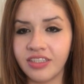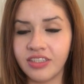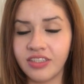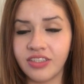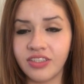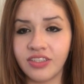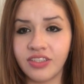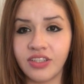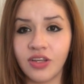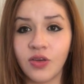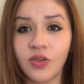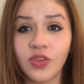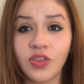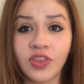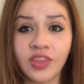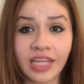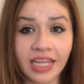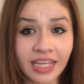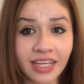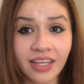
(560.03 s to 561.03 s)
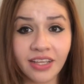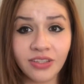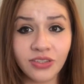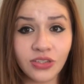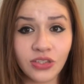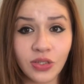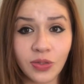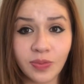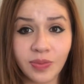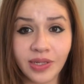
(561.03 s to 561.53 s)
so thank you
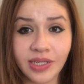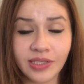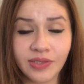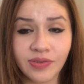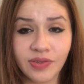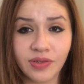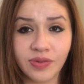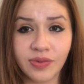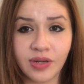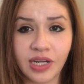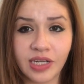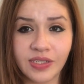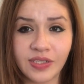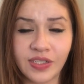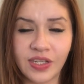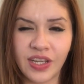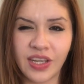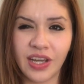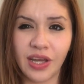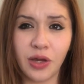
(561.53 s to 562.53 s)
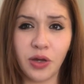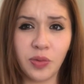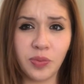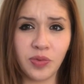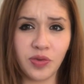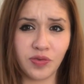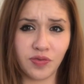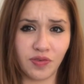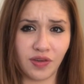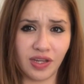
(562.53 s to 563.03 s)
so much for watching. I
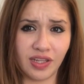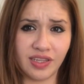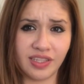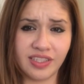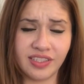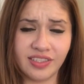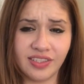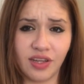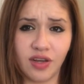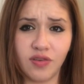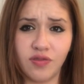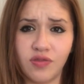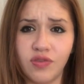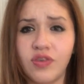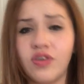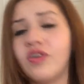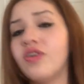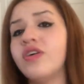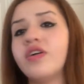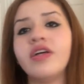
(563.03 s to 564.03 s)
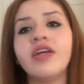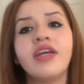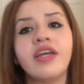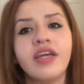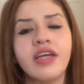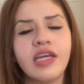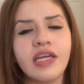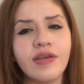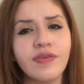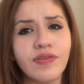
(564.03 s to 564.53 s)
hope you find this helpful.
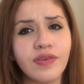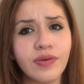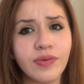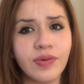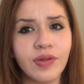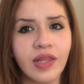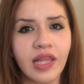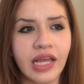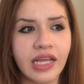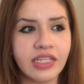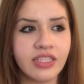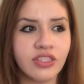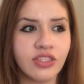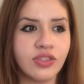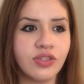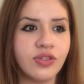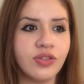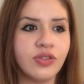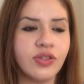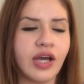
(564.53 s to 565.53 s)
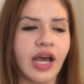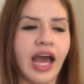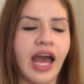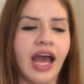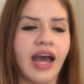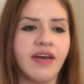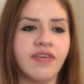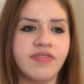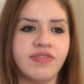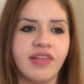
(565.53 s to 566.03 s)
If you would like to
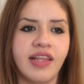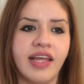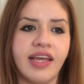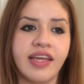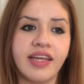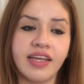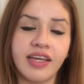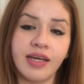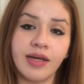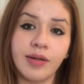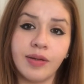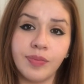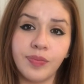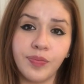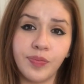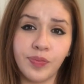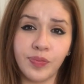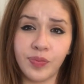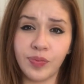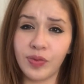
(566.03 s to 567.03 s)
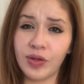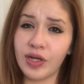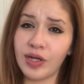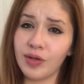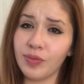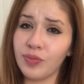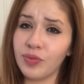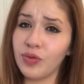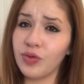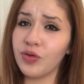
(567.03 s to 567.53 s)
have like a
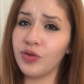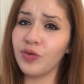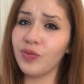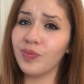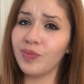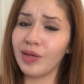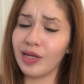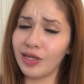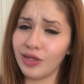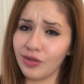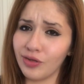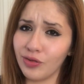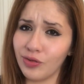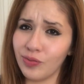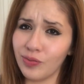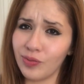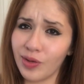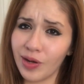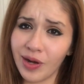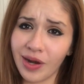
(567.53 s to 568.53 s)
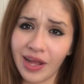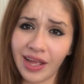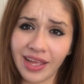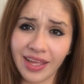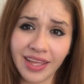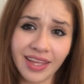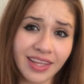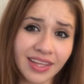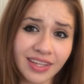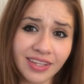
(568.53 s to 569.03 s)
printable menu of what I
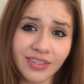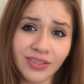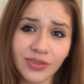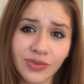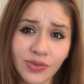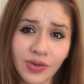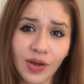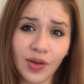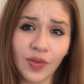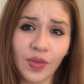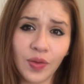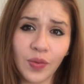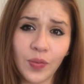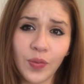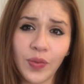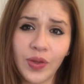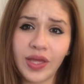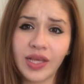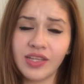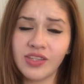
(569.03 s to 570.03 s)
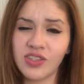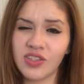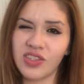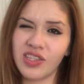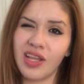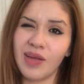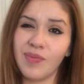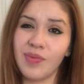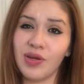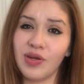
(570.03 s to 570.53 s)
eat throughout the week,
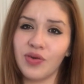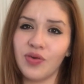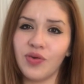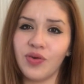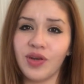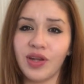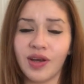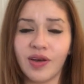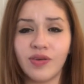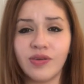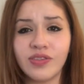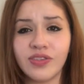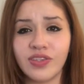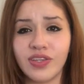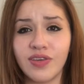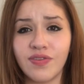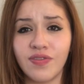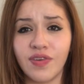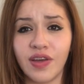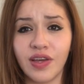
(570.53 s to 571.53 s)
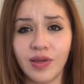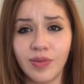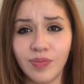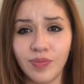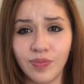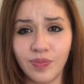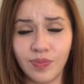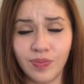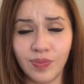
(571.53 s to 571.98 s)
just let me know and I'll see if I can